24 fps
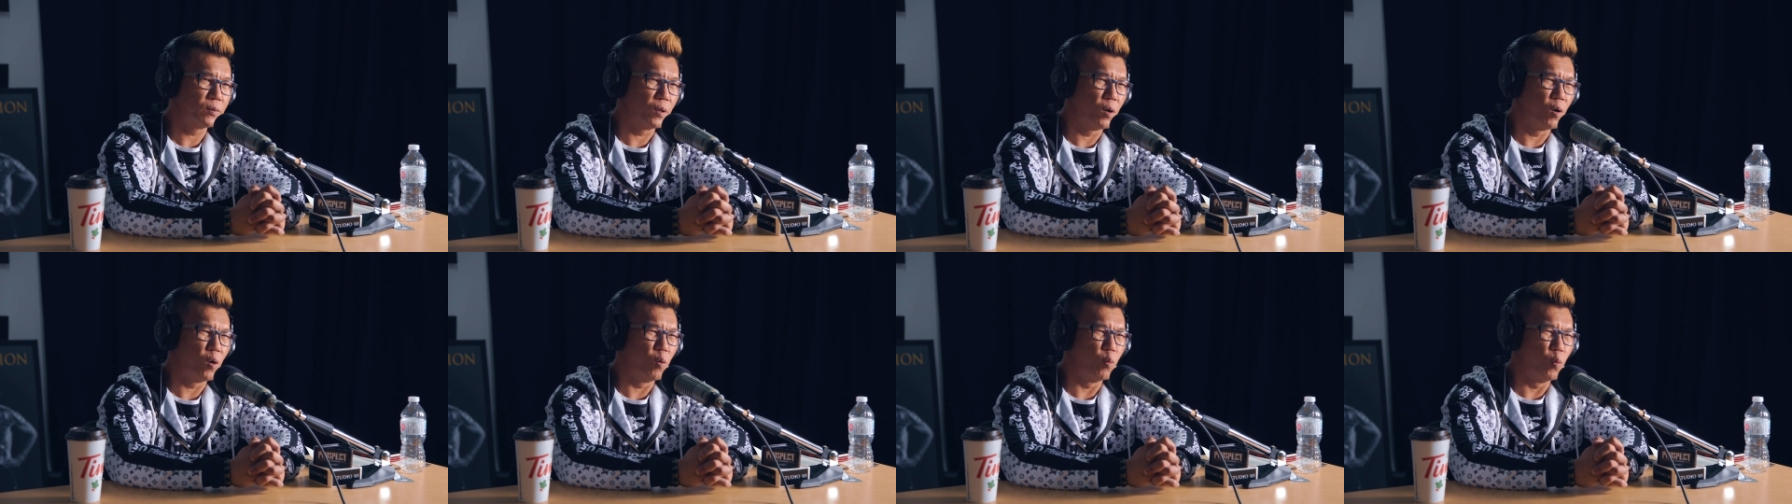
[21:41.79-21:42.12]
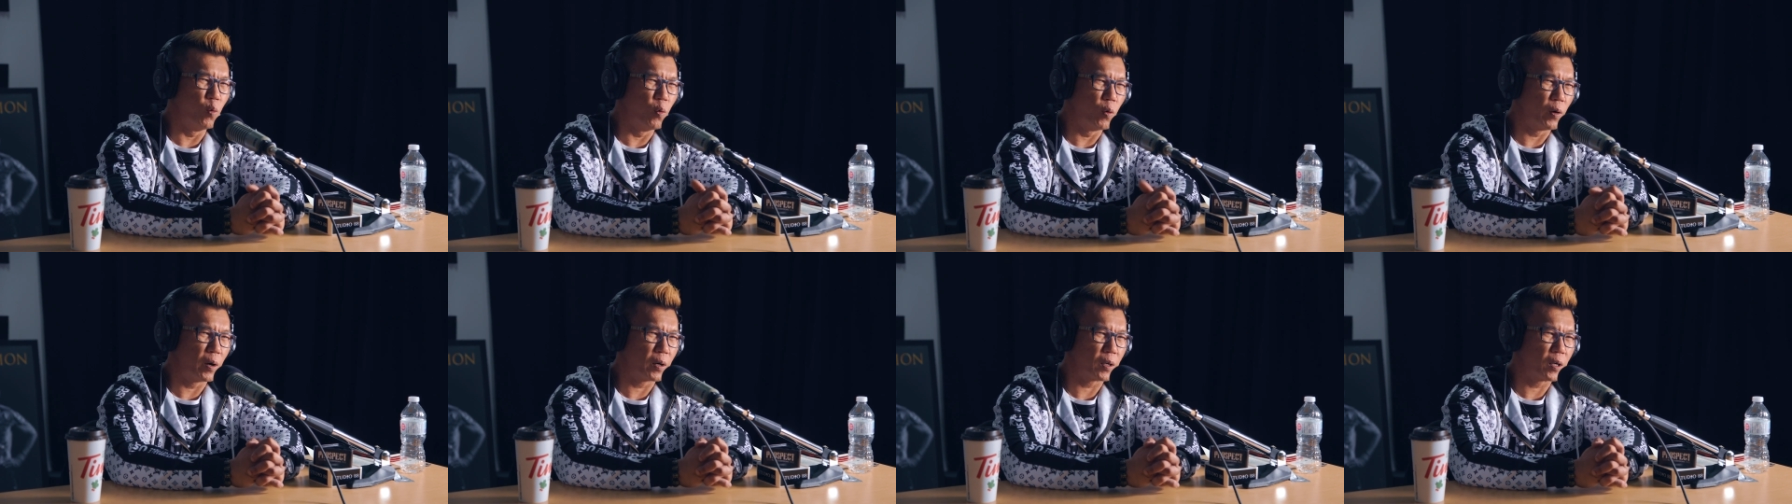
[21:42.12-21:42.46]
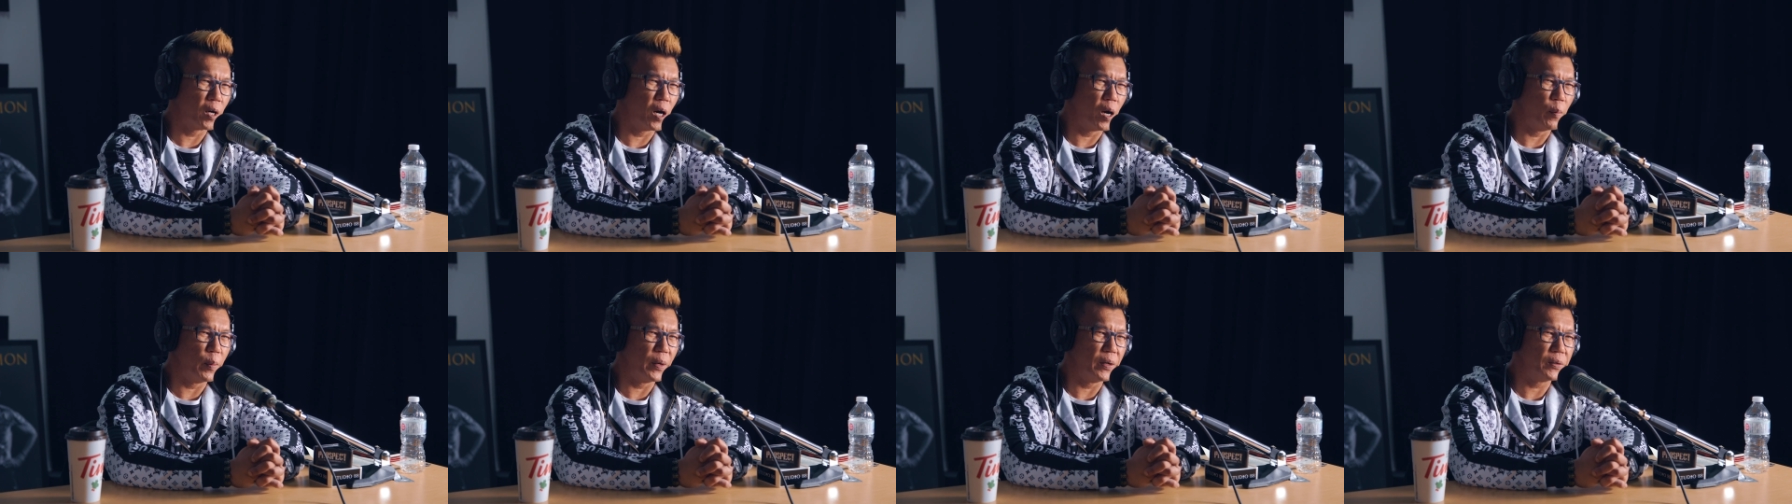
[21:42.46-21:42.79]
the whole war,
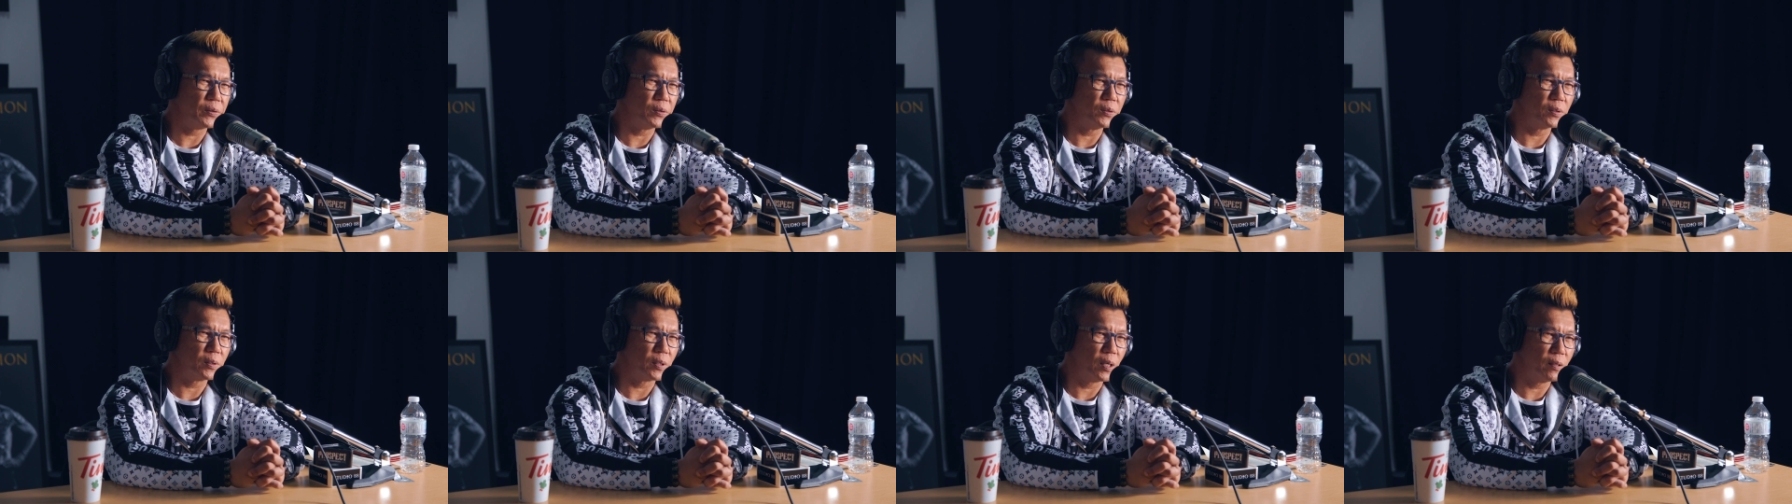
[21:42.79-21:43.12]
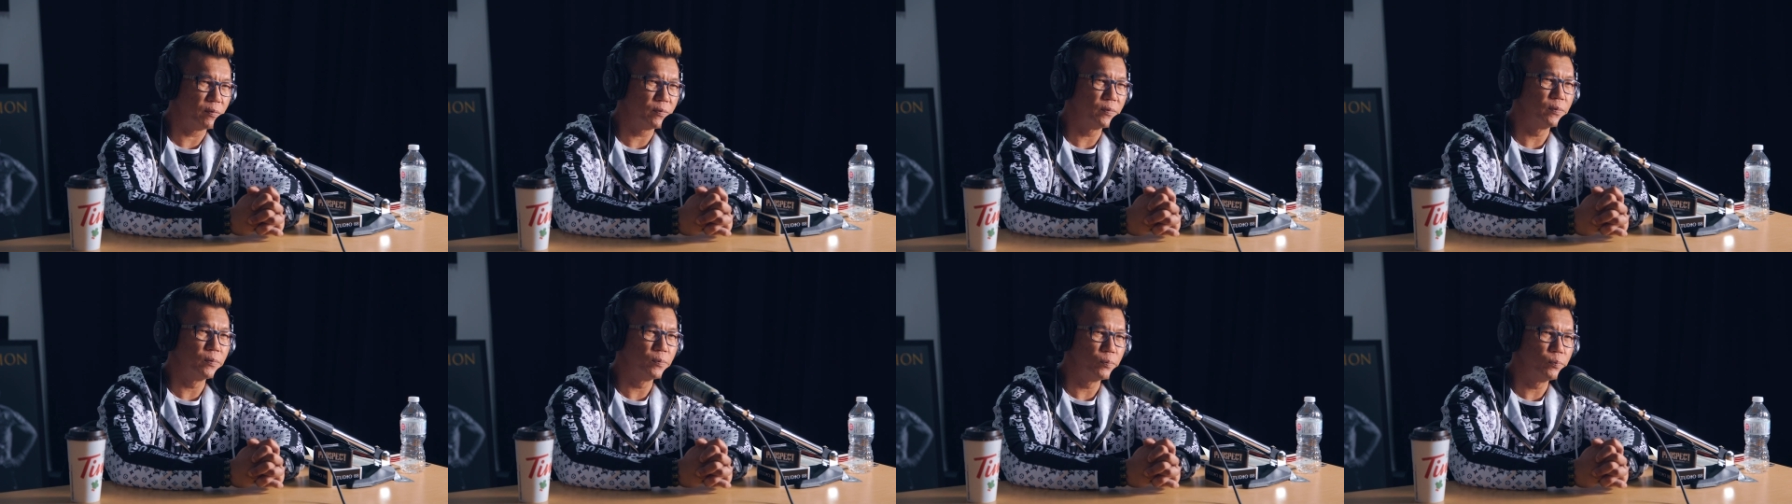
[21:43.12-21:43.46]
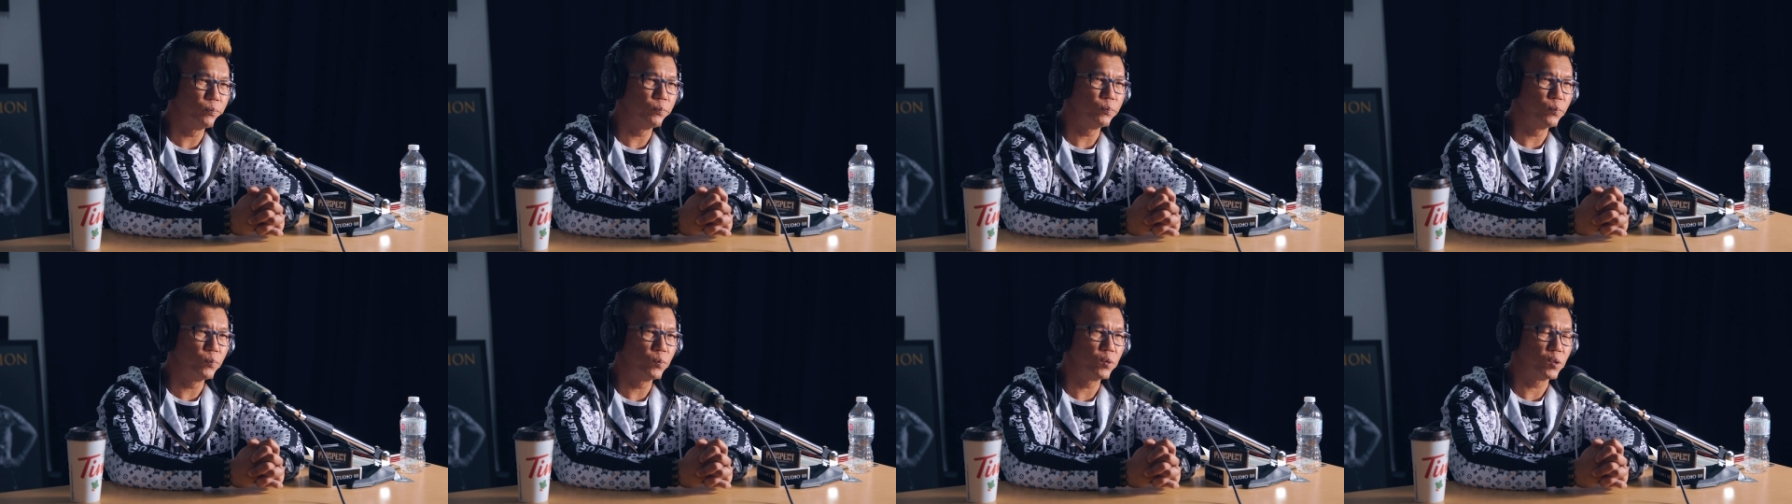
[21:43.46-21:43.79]
communists and stuff.
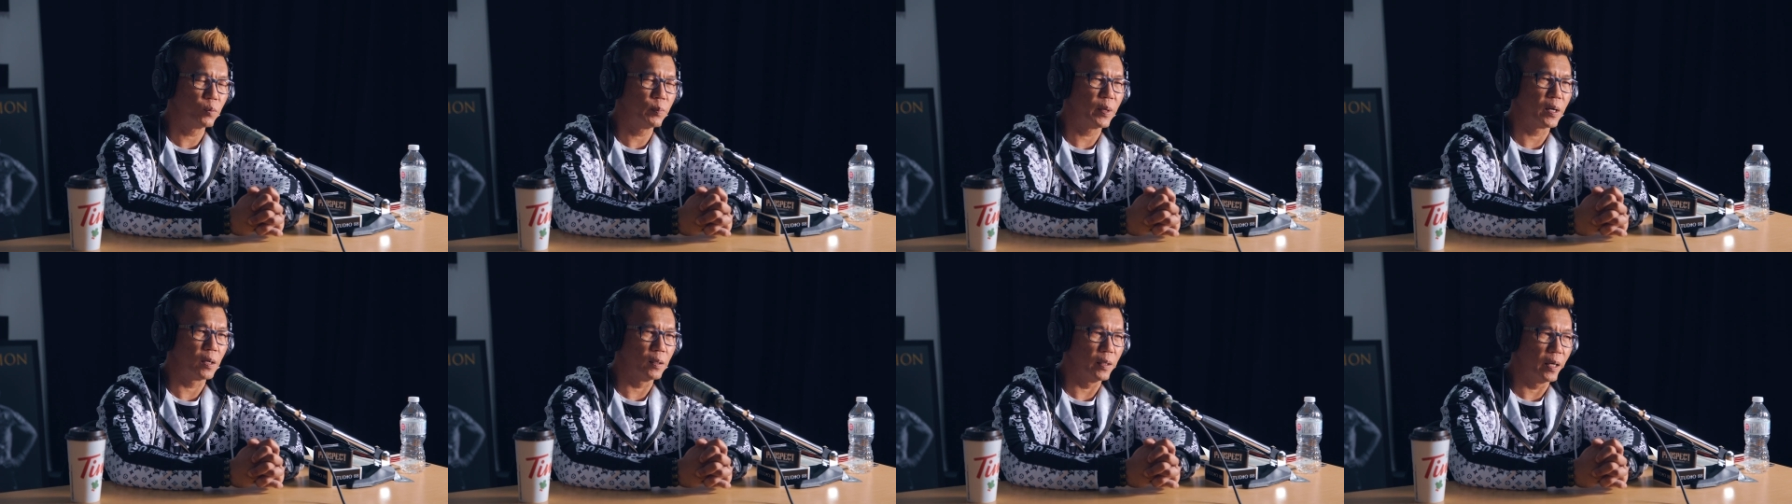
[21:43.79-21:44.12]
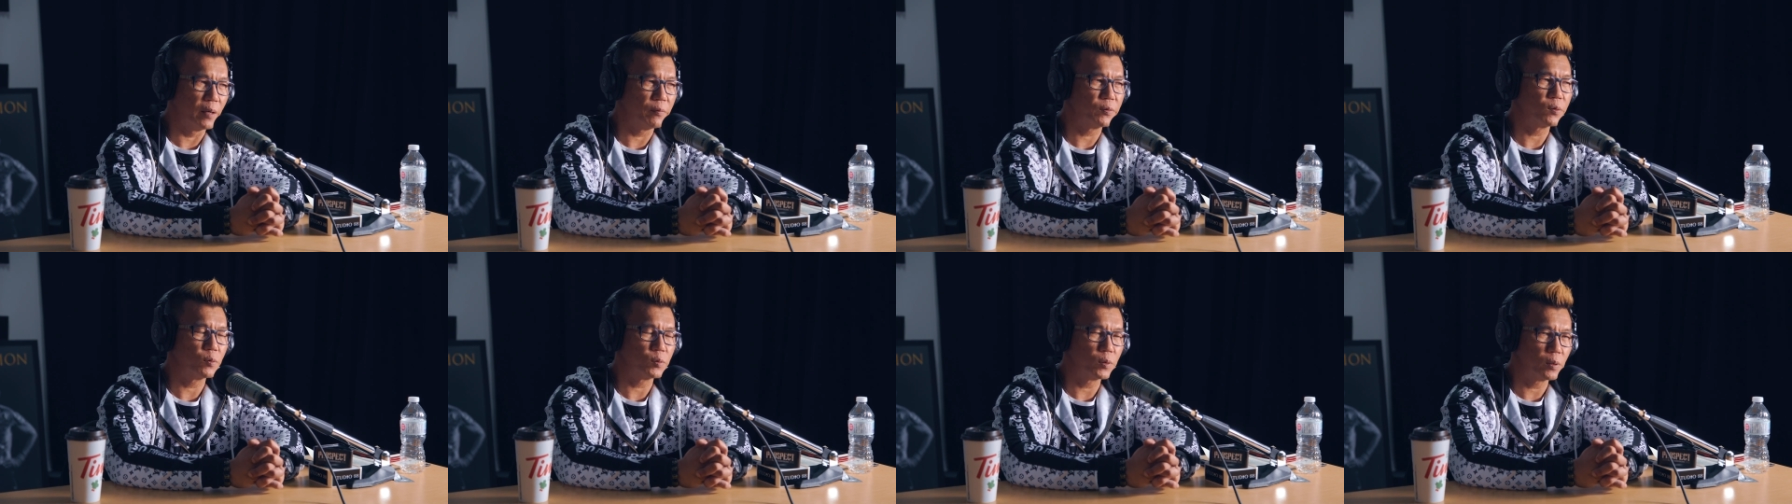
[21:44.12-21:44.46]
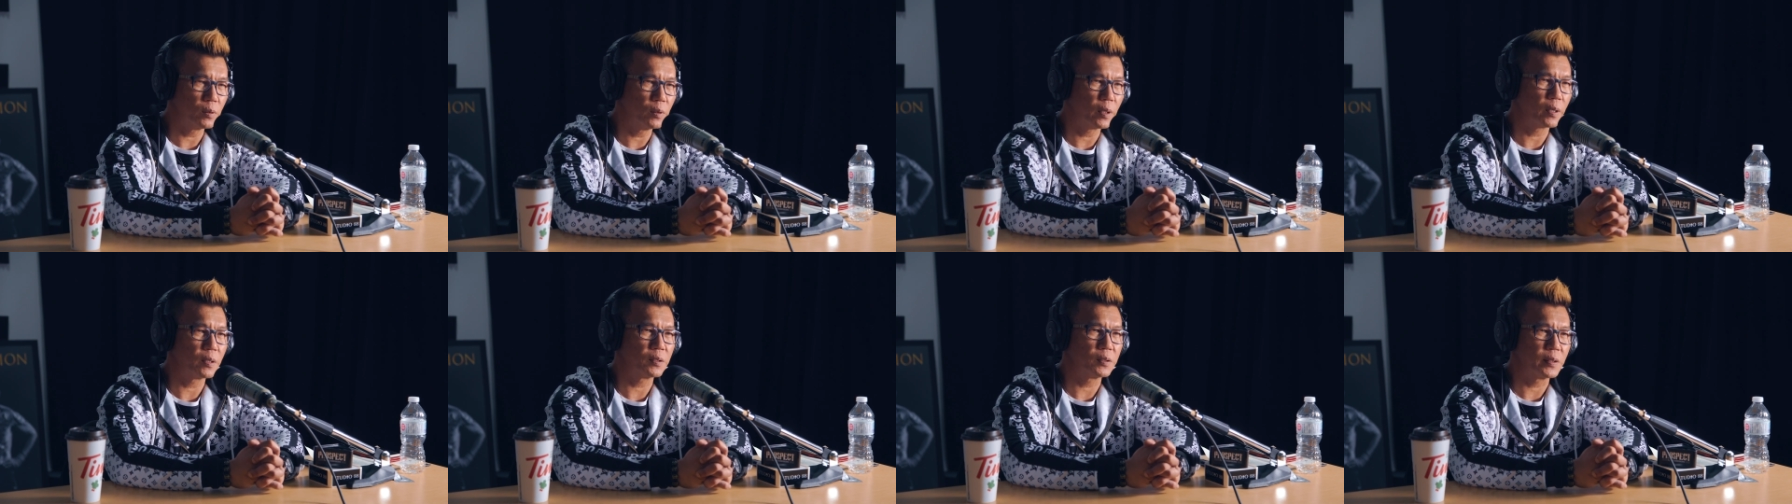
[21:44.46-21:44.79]
A better life. So it was a
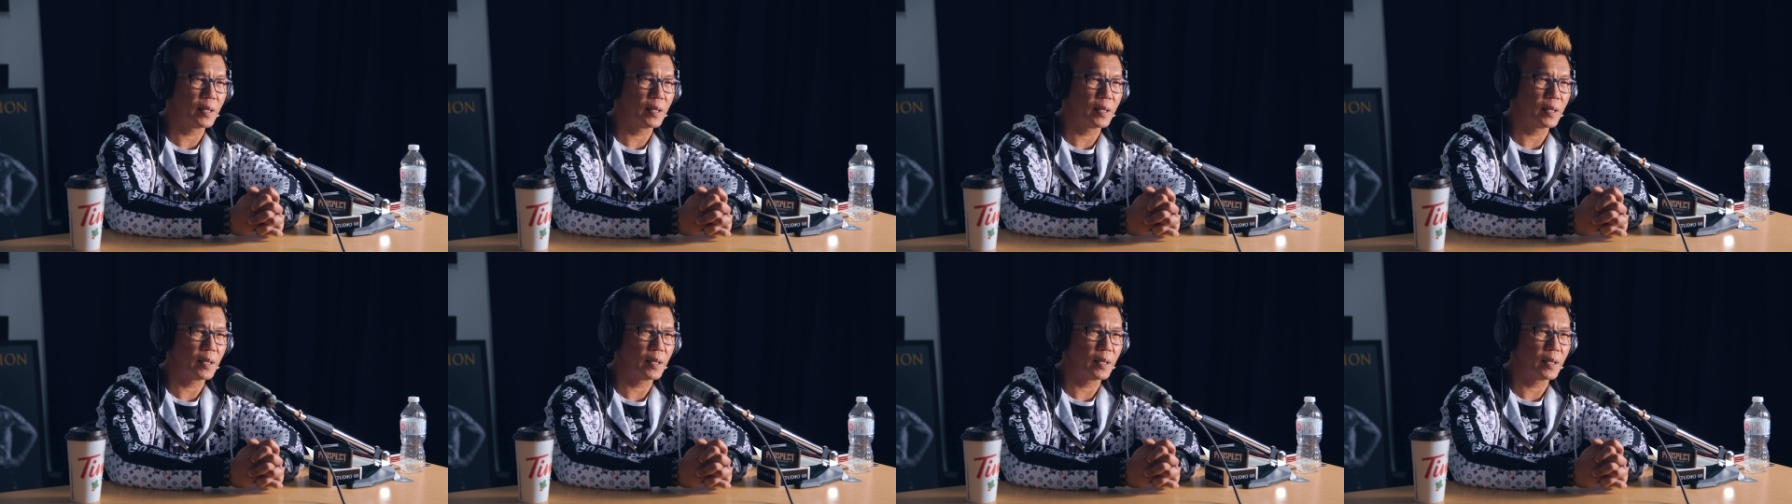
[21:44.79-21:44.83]
lot of